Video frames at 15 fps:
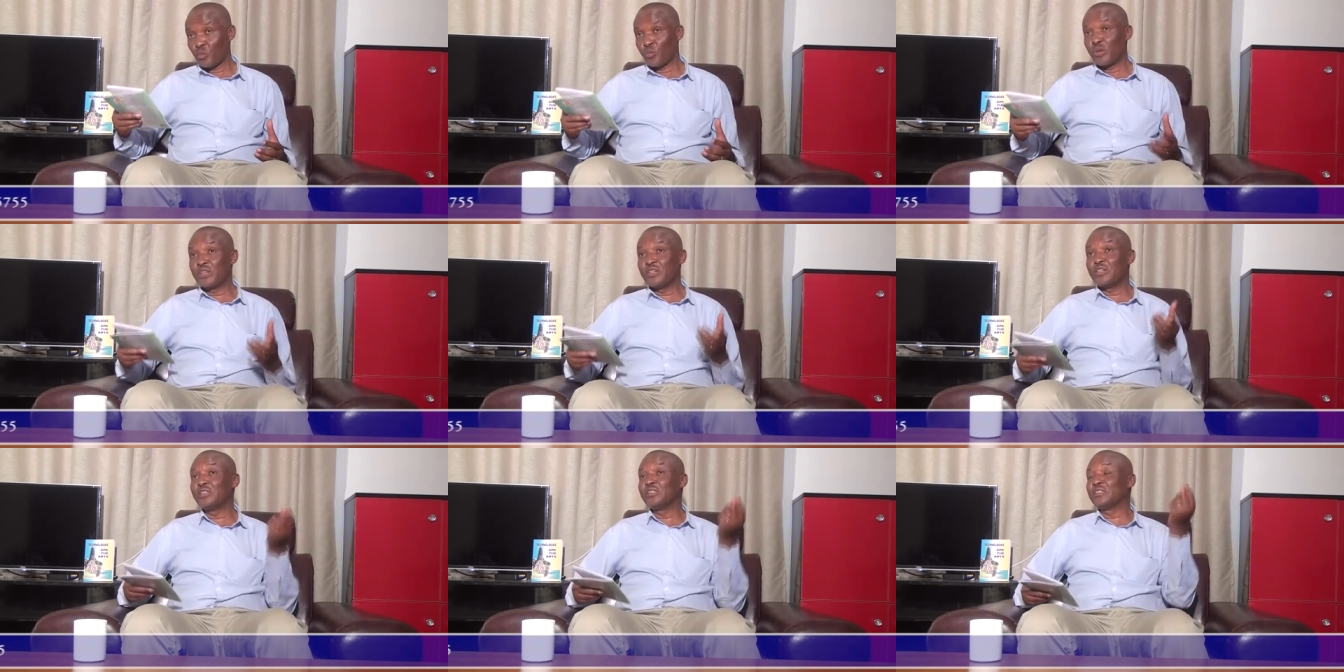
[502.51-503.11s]
we
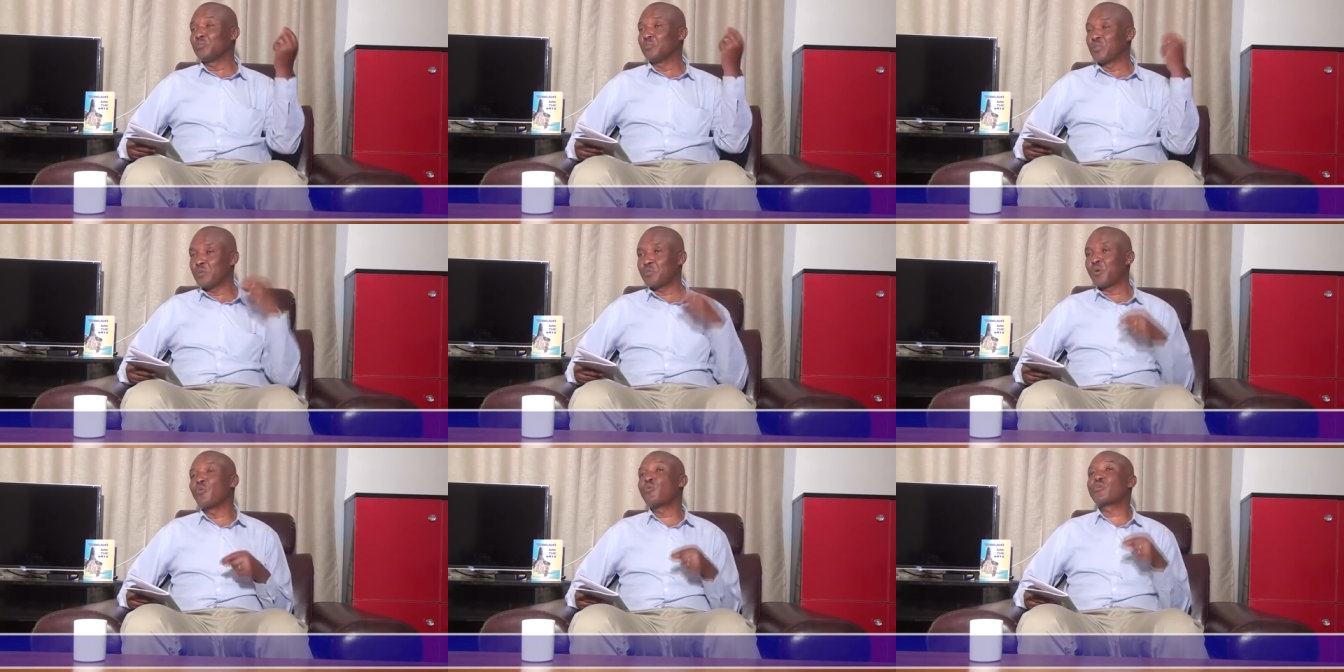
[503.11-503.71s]
need
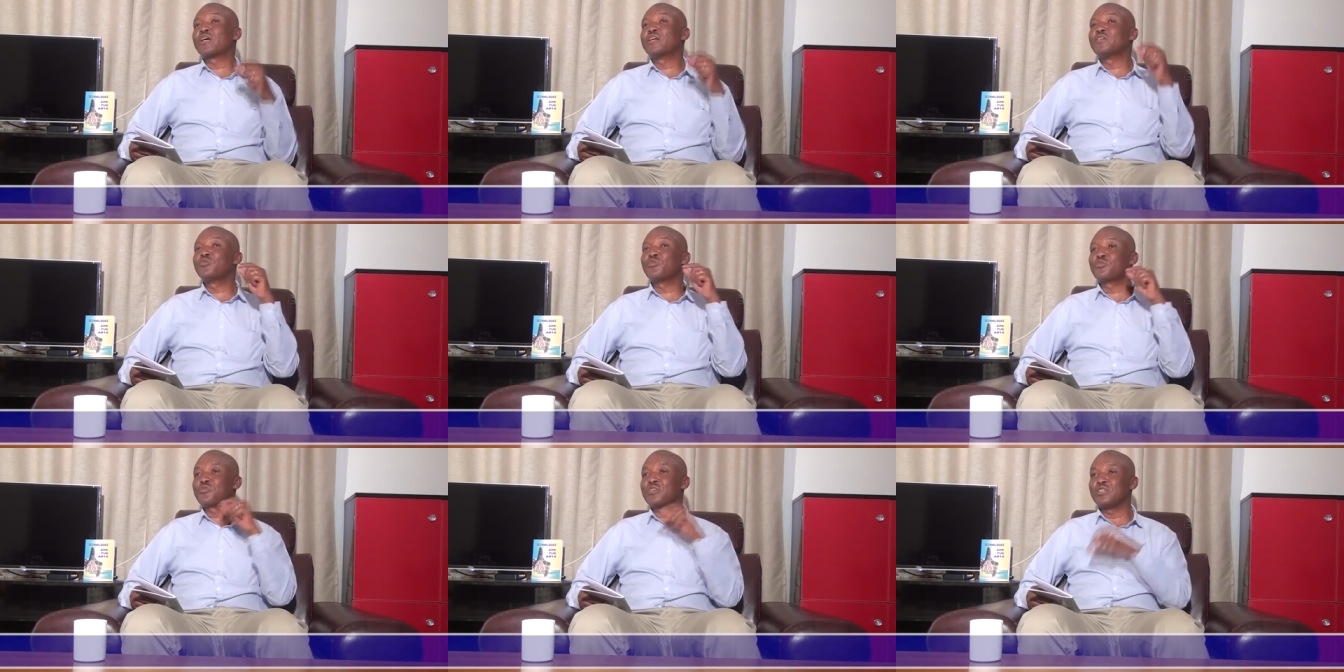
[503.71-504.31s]
people who can
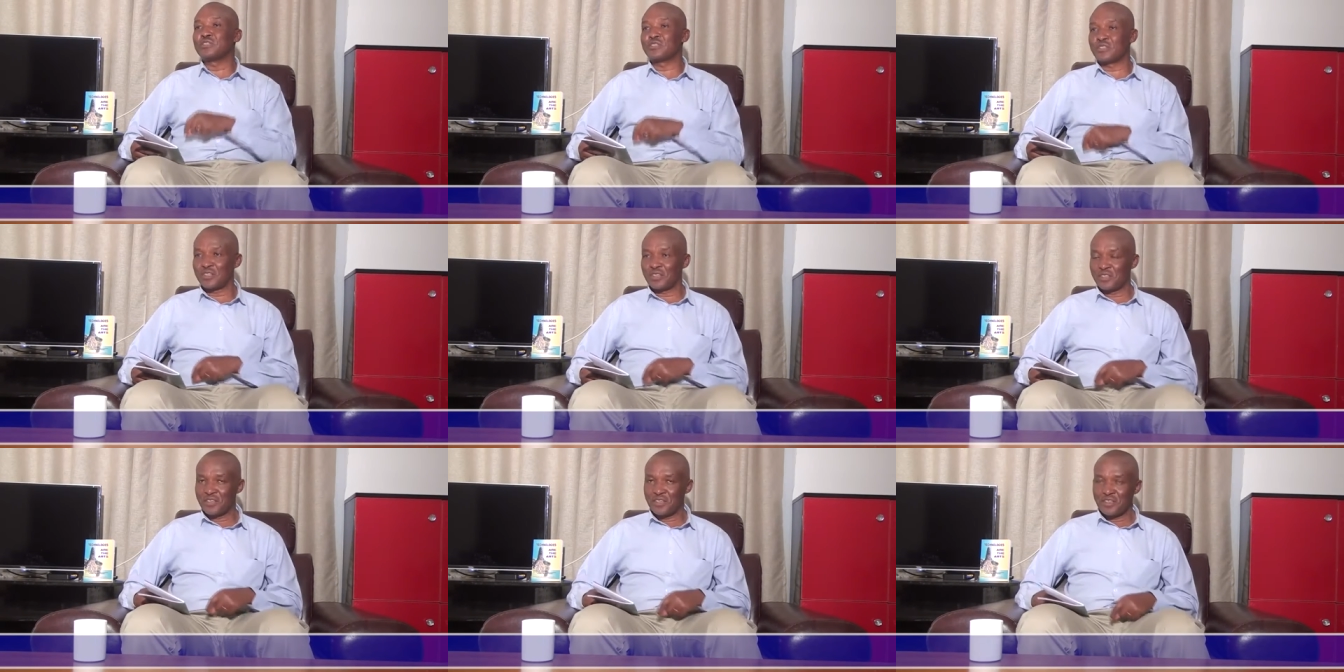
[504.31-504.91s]
do
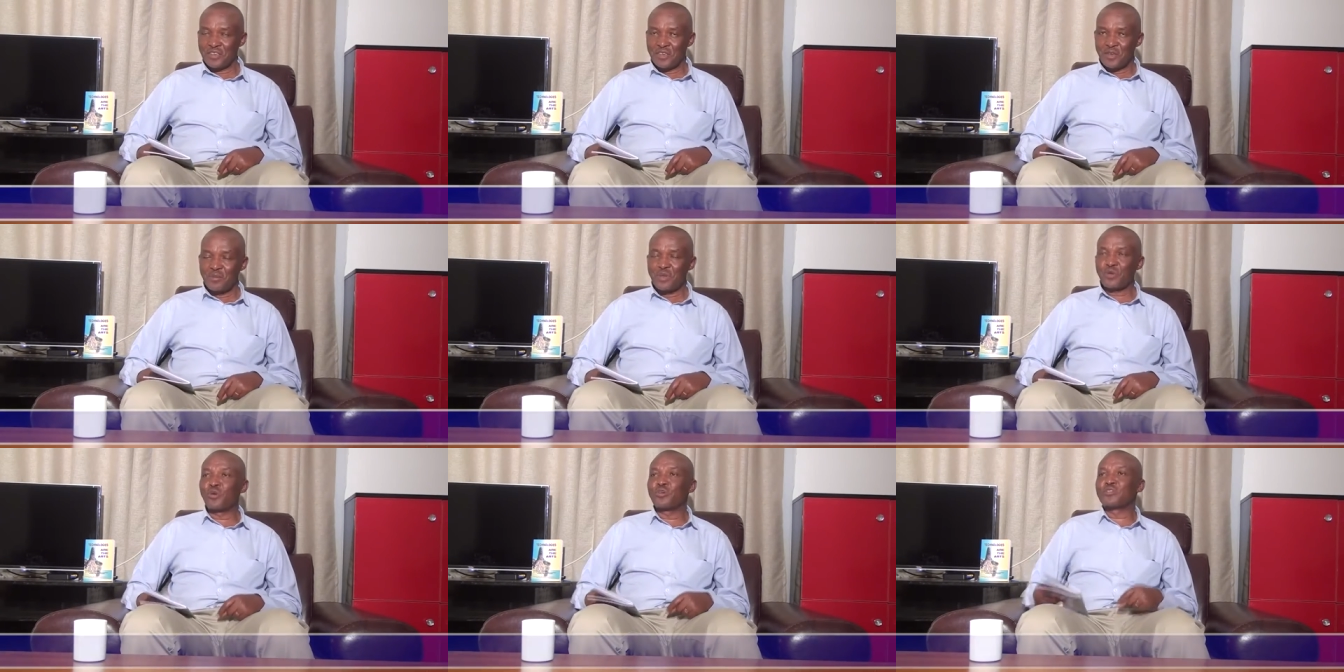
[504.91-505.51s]
things
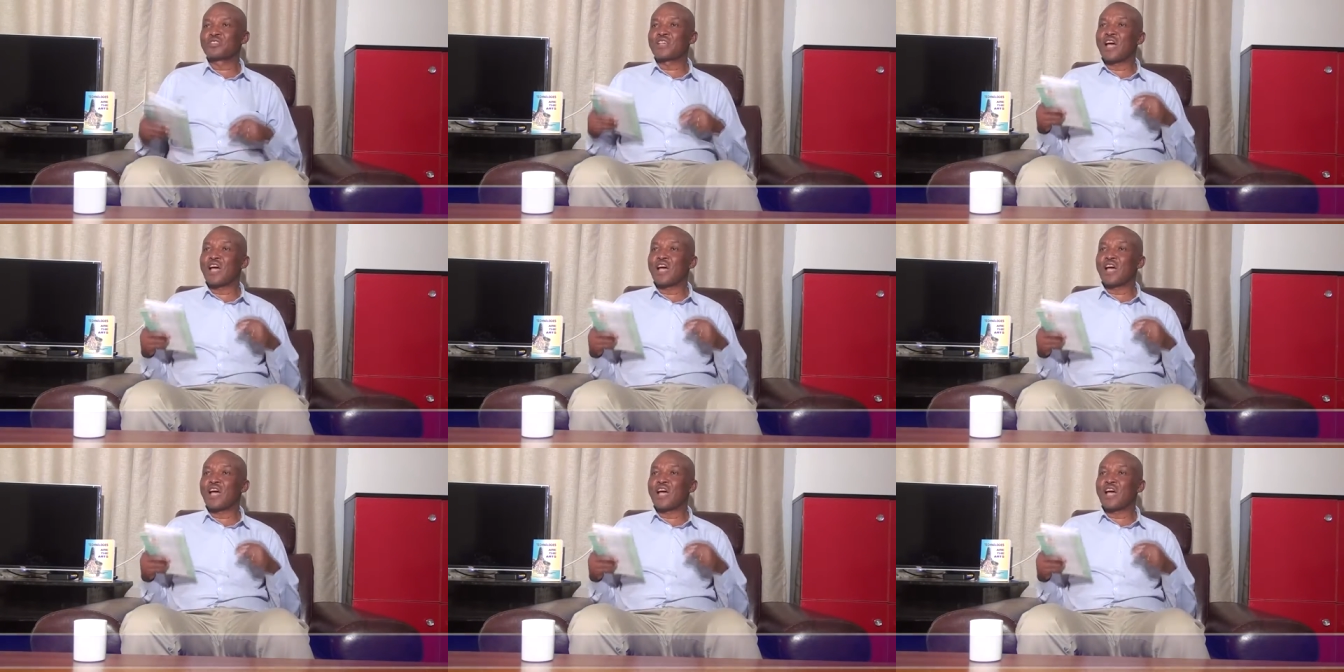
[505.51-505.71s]
because